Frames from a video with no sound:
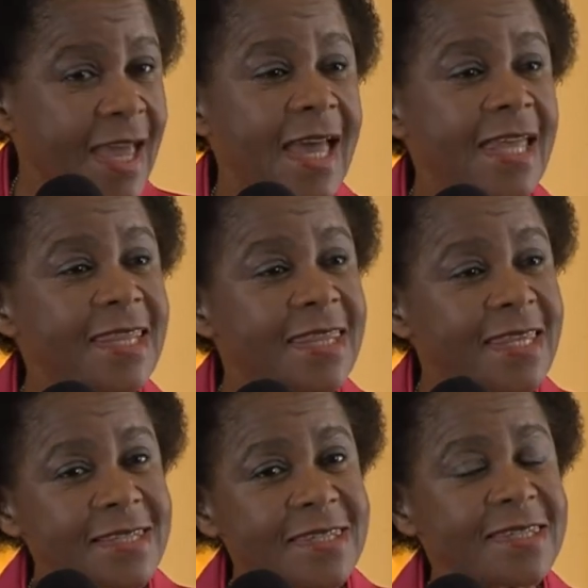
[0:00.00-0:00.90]
And
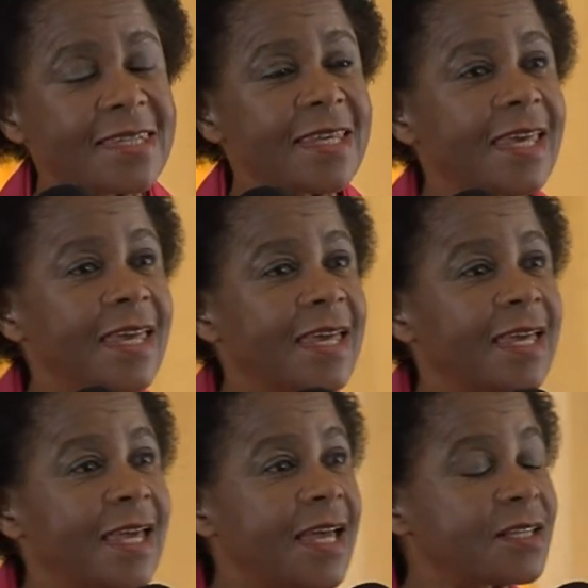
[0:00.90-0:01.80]
this
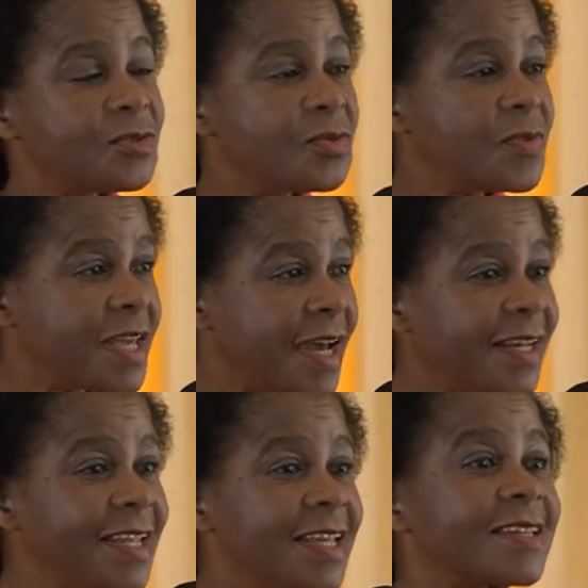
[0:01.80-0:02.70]
has to be
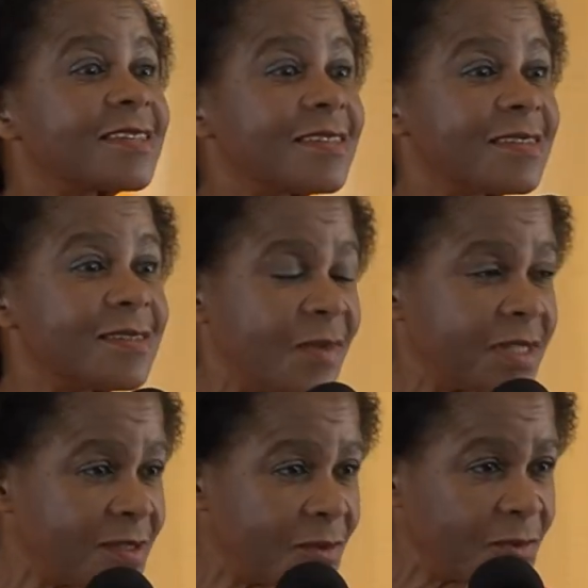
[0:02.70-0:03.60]
done in a
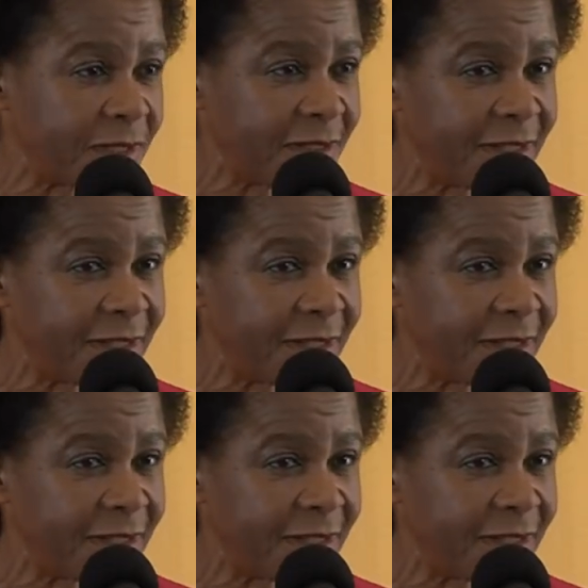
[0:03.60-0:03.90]
systematic way.